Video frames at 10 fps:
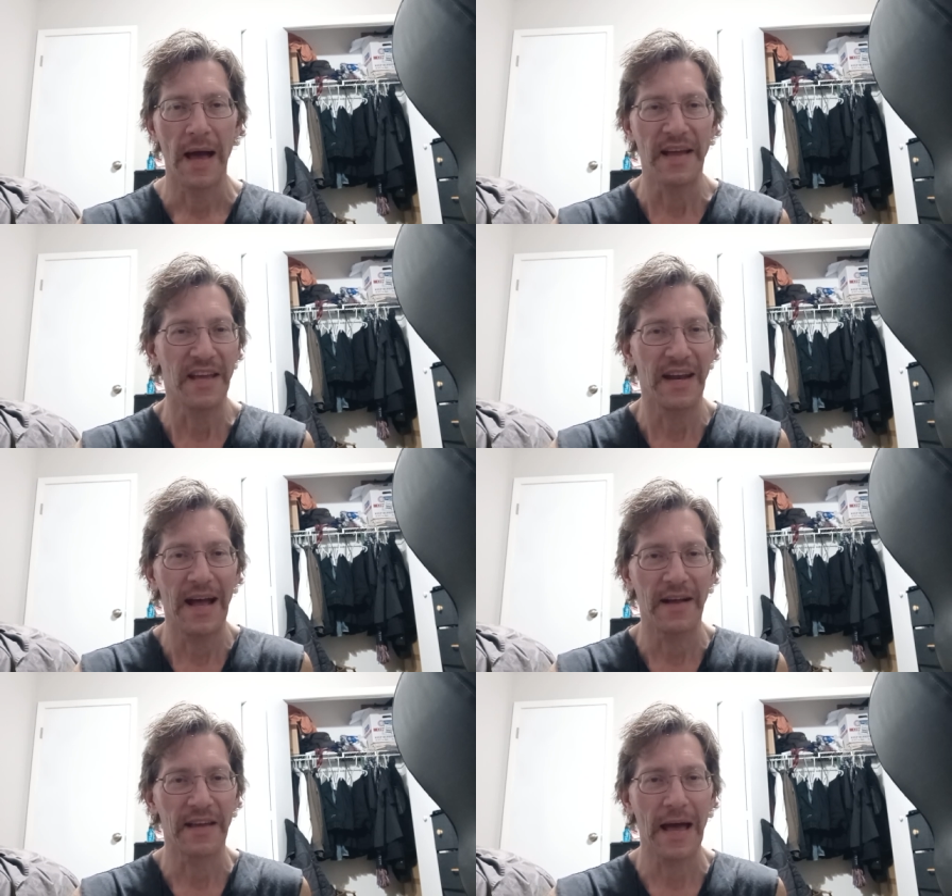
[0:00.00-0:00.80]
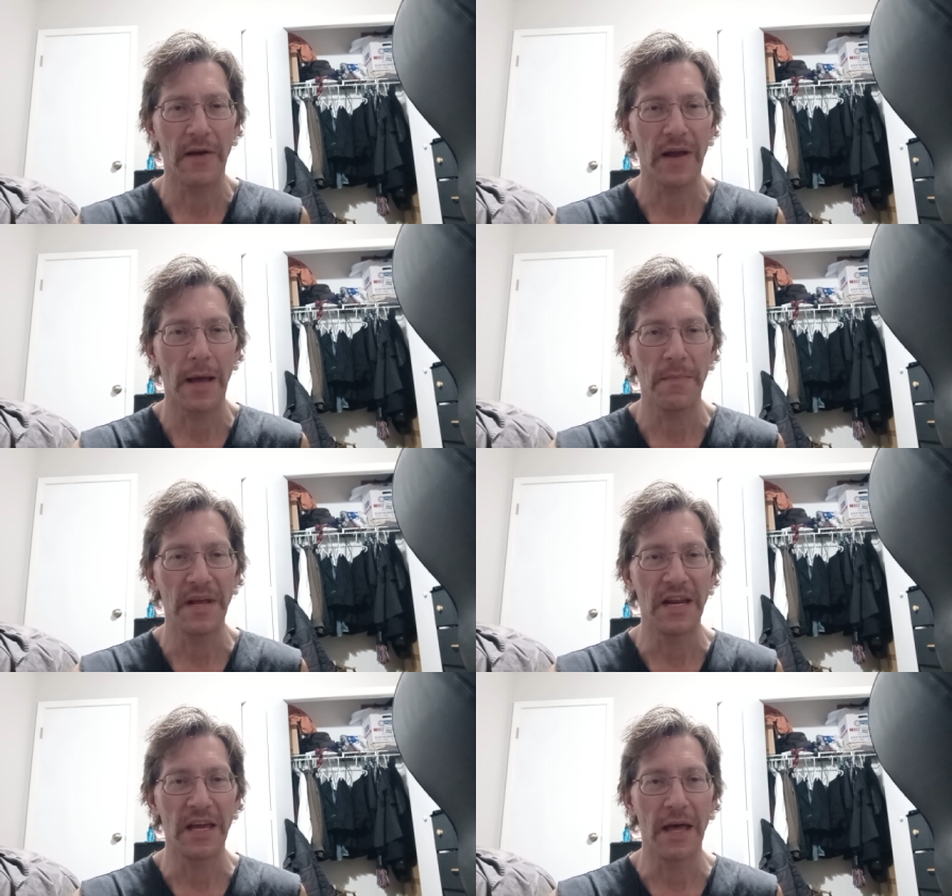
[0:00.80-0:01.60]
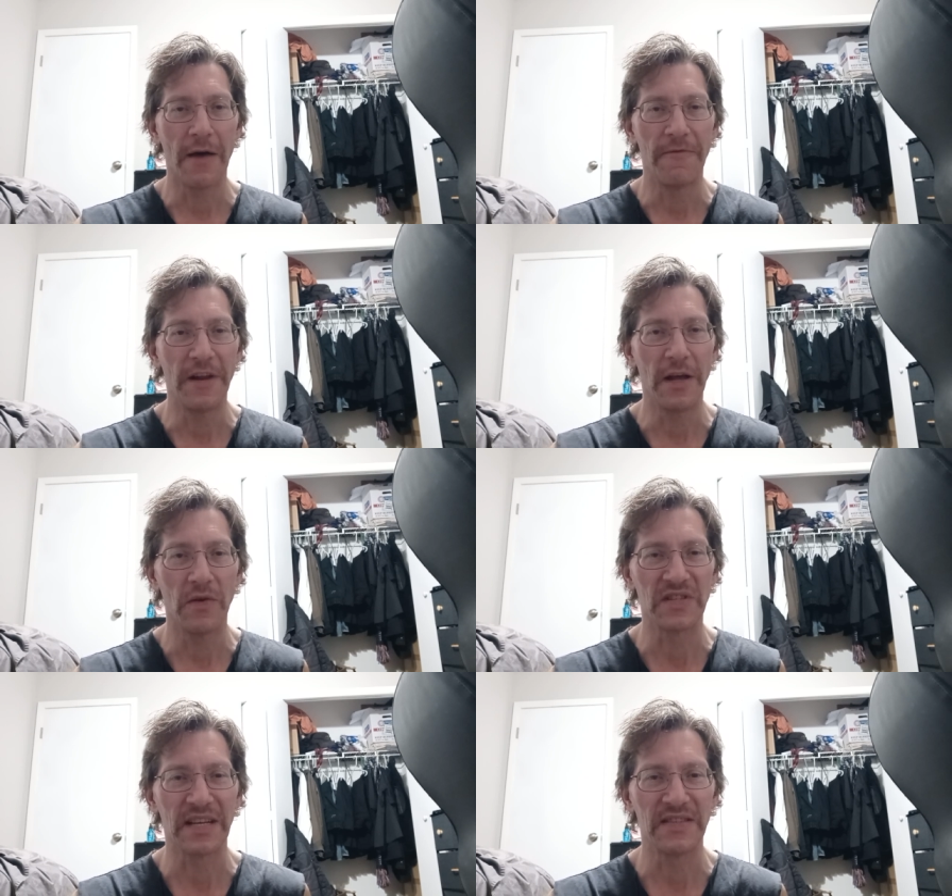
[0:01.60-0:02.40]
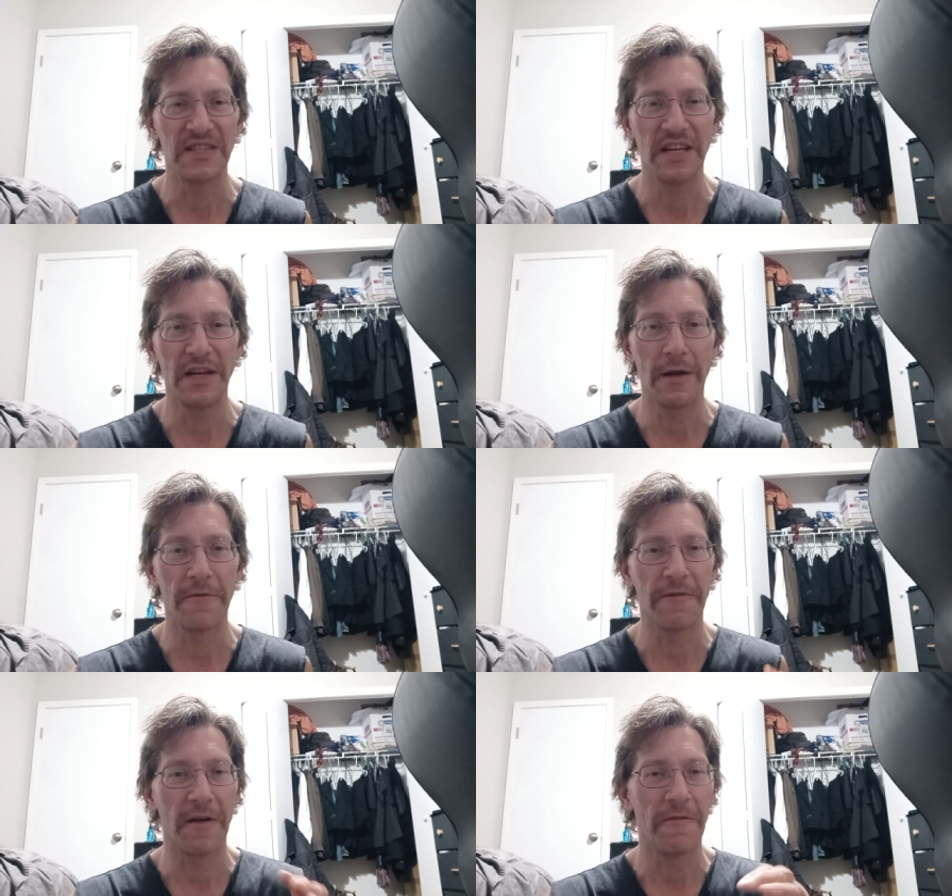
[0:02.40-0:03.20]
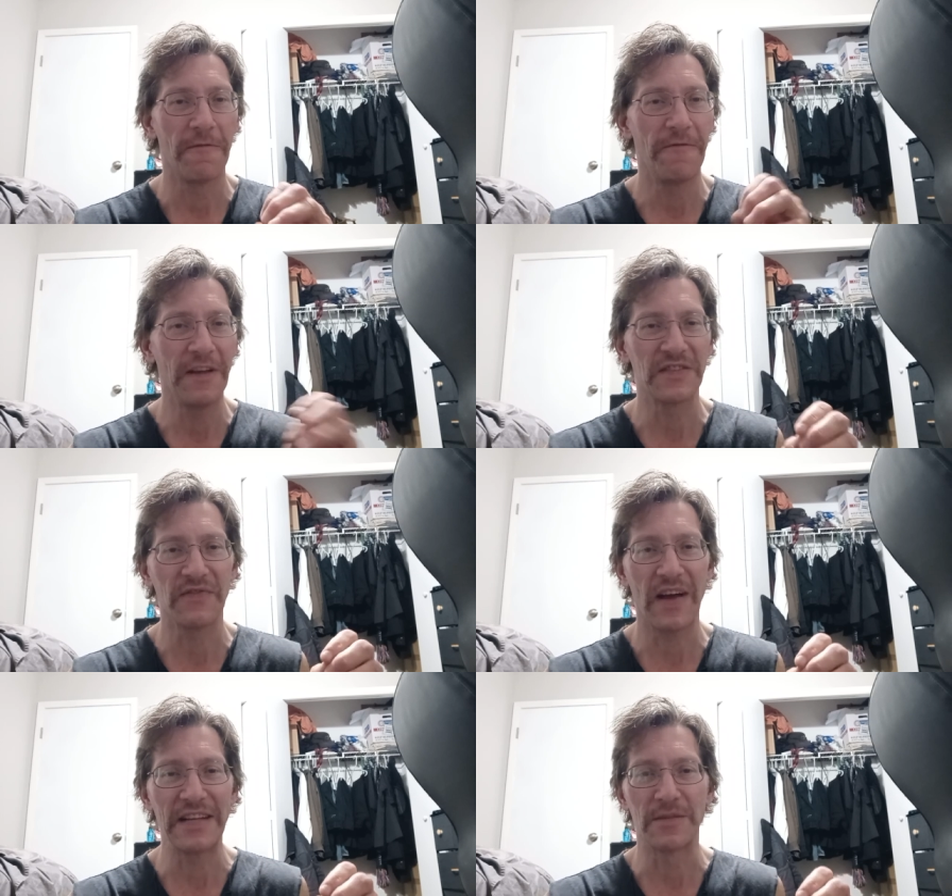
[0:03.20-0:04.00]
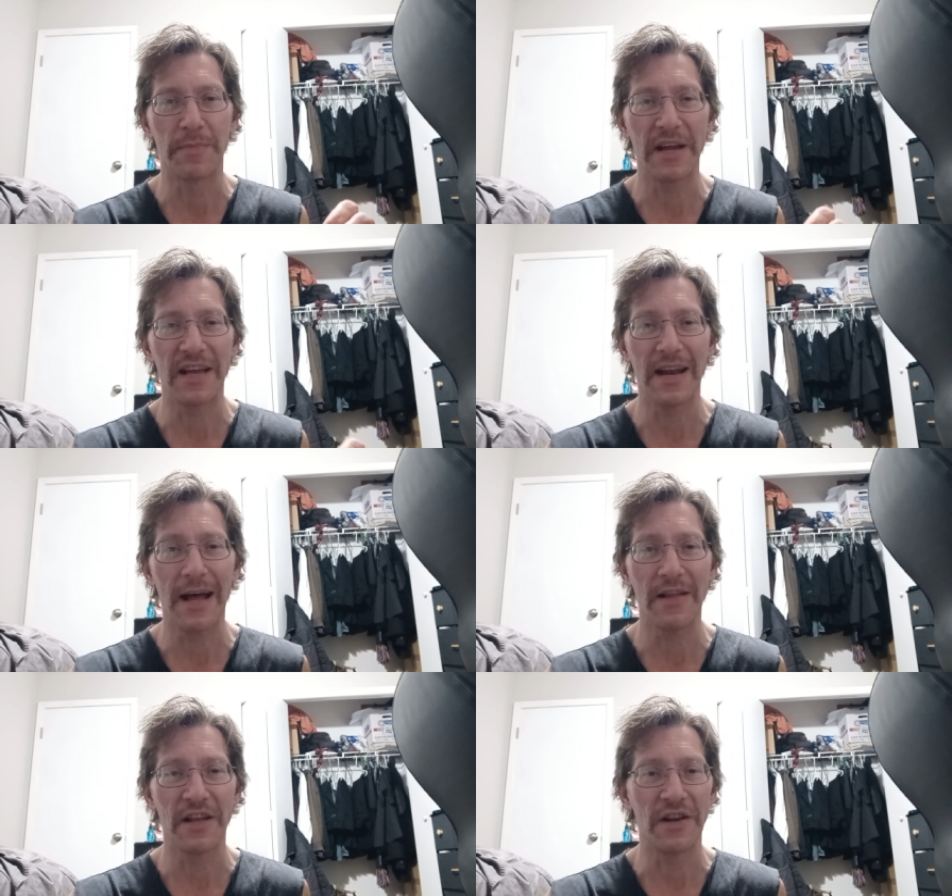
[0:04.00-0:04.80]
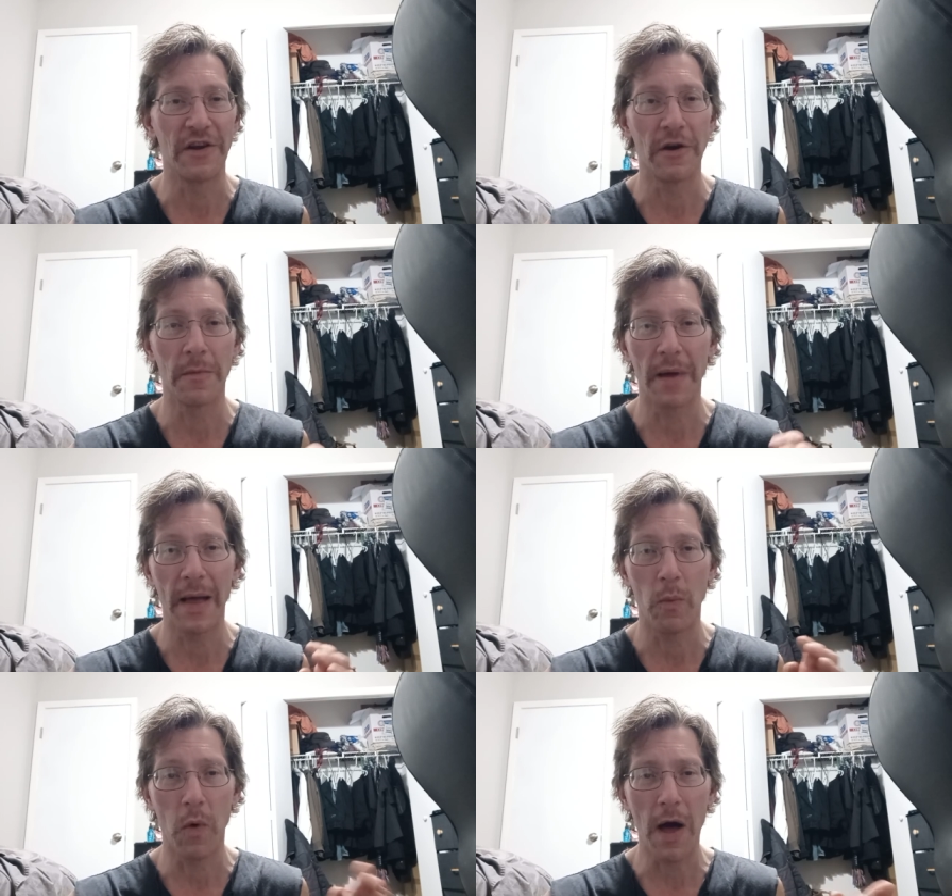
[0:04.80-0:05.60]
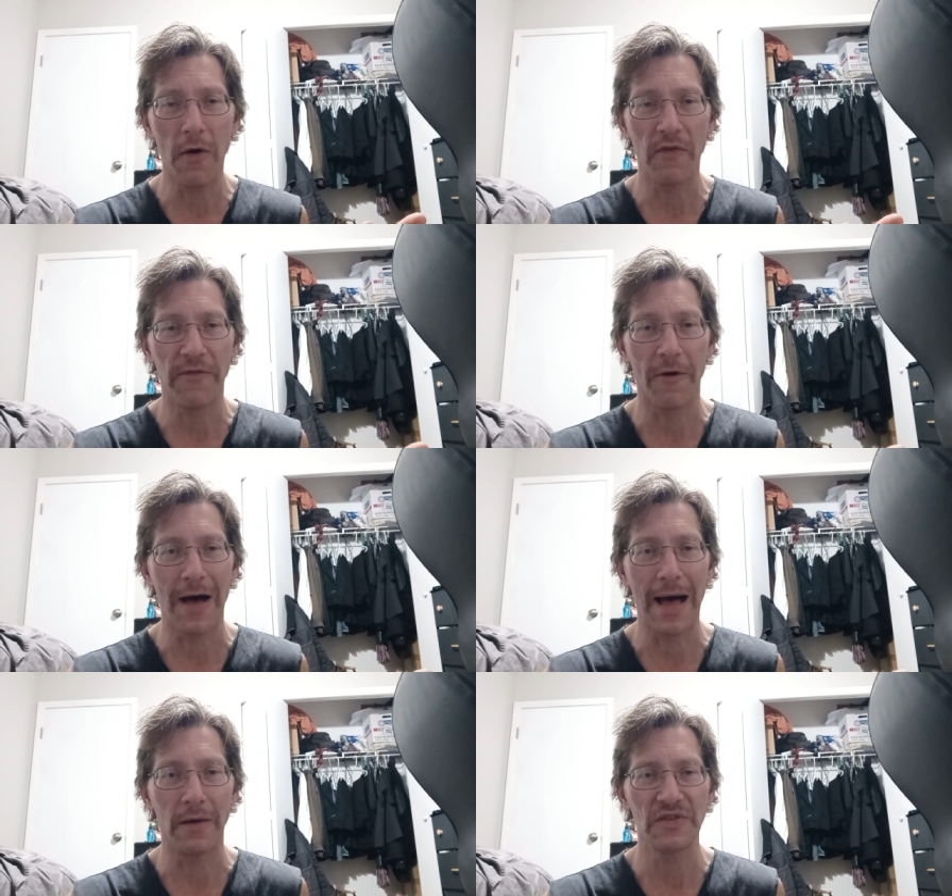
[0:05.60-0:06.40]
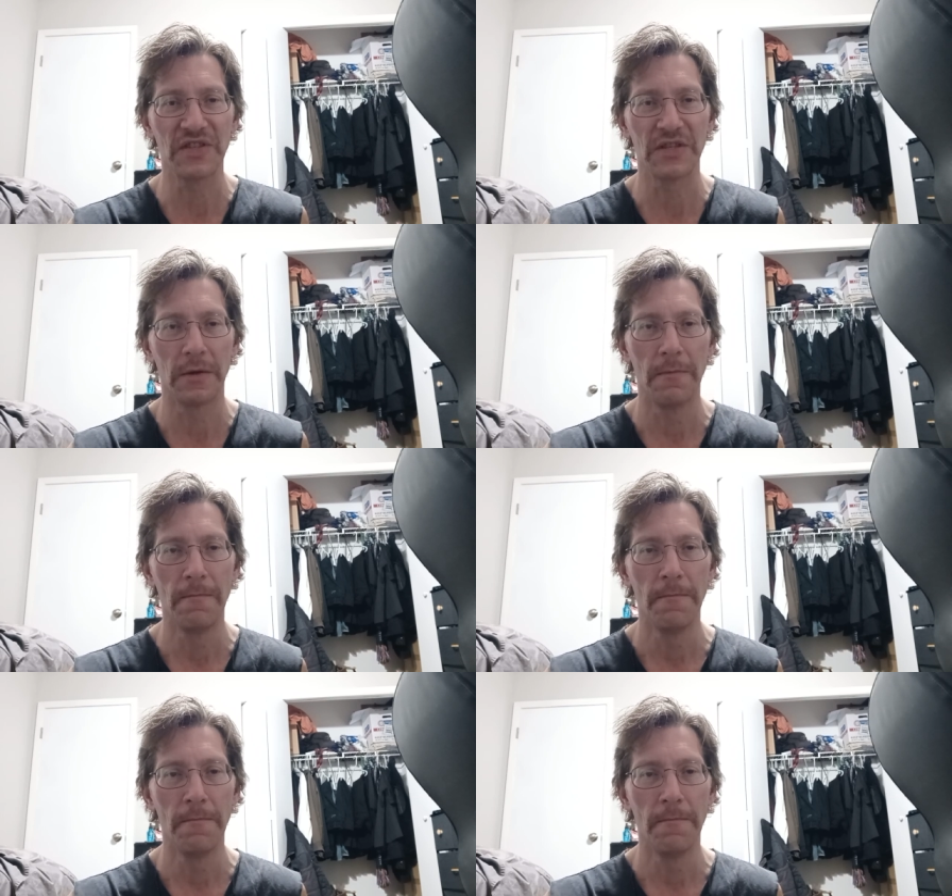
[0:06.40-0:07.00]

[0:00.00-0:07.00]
I cannot count how many uh, videos I've seen of fist fights breaking out at the nearby Waffle House.